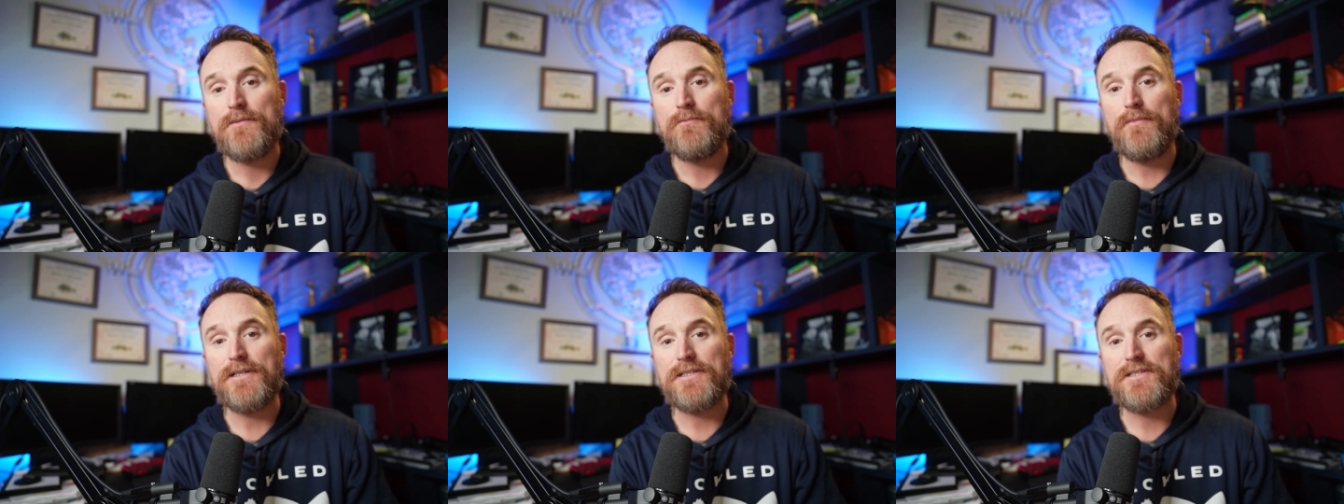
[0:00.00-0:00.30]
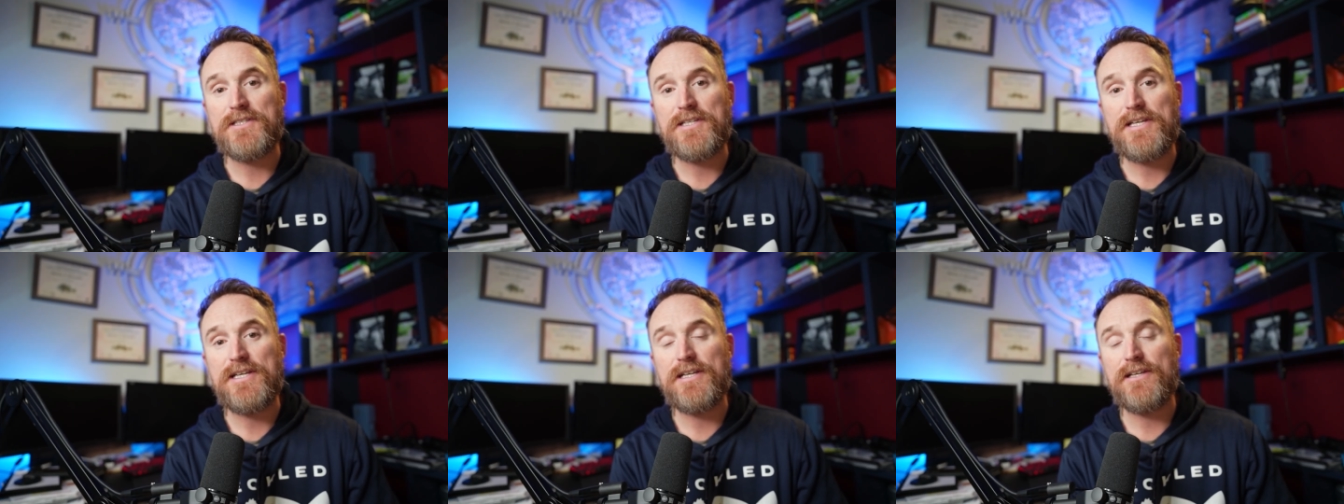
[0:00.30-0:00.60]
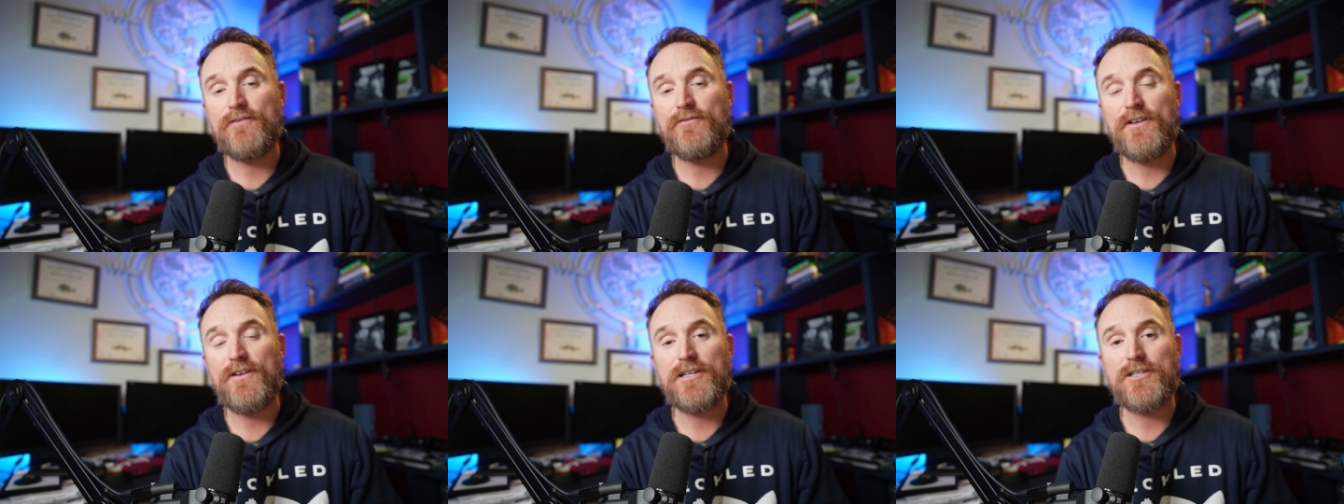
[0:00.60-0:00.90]
but
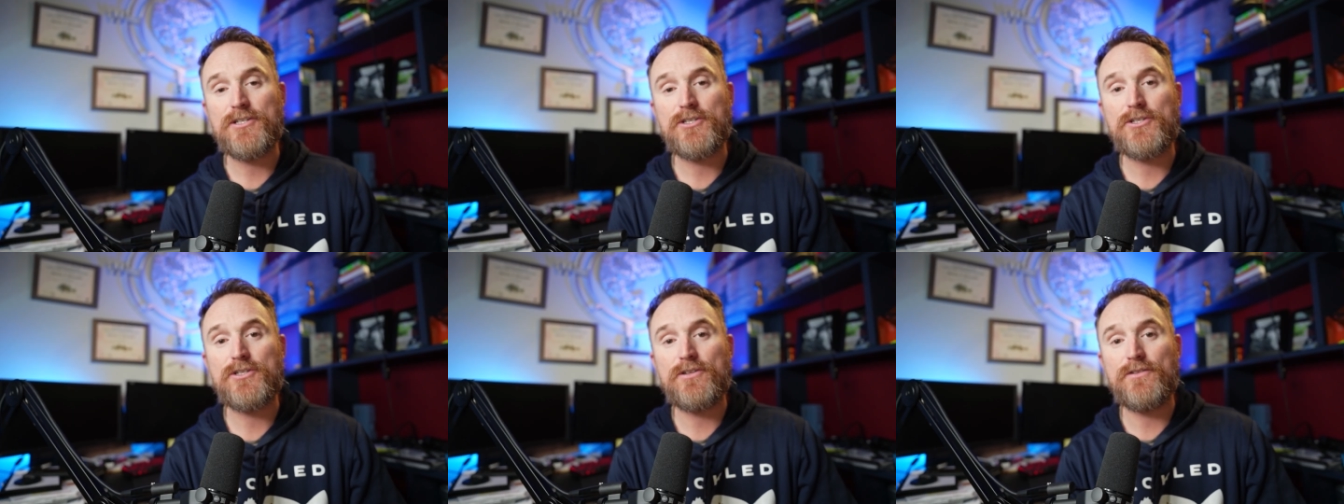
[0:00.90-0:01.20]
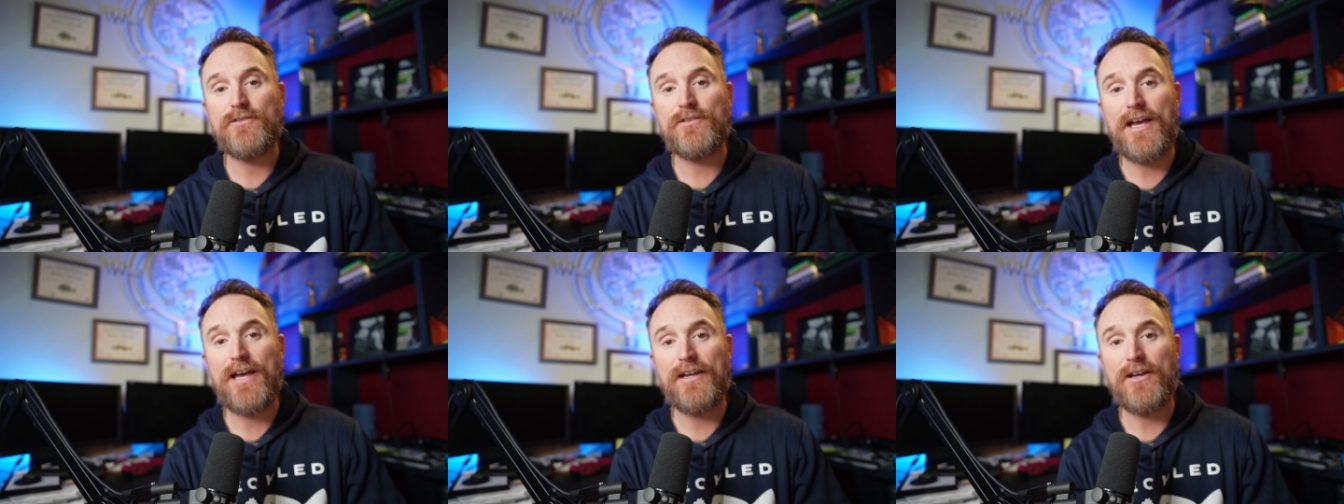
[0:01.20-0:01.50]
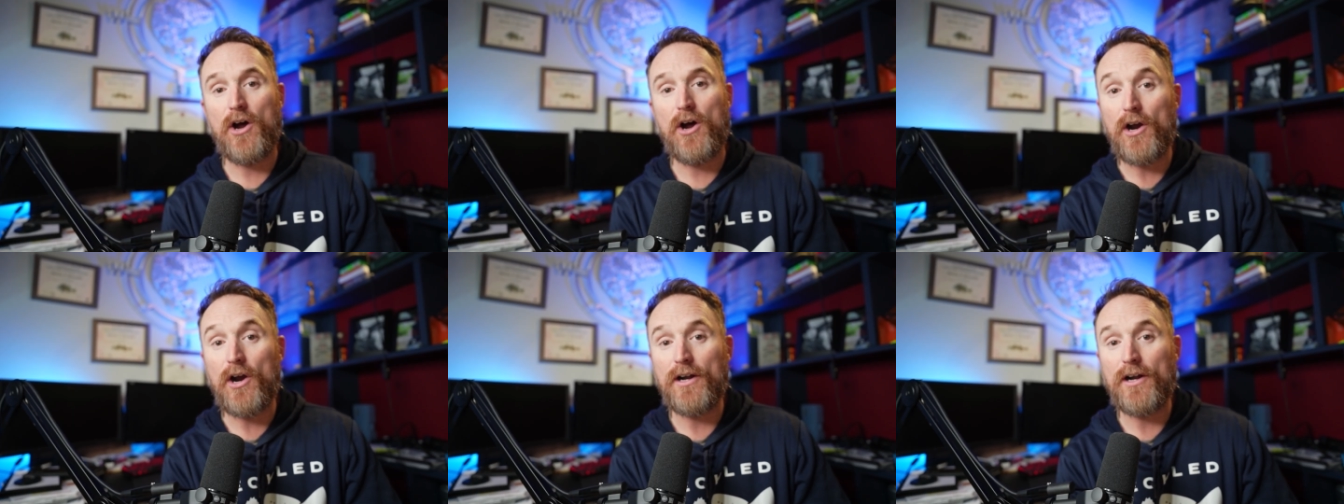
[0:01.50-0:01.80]
seeing fish that
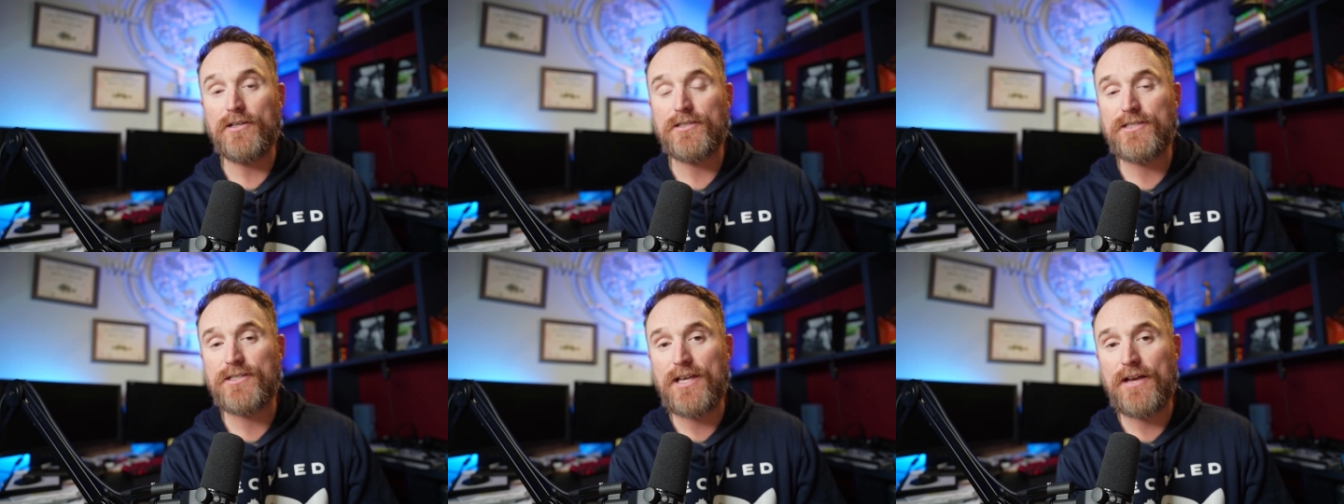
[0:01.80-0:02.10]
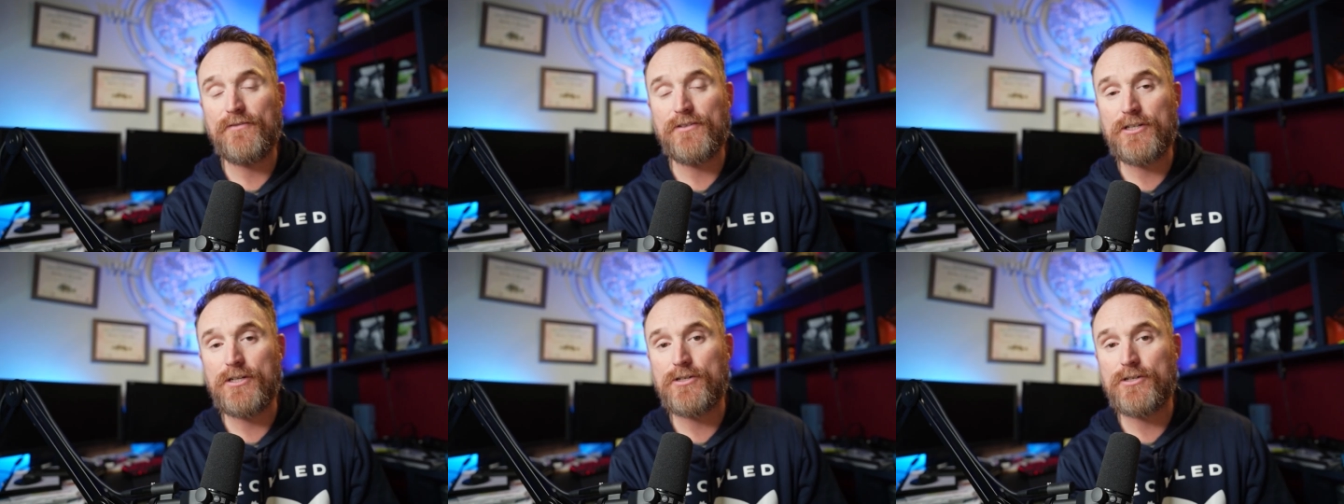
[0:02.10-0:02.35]
are seven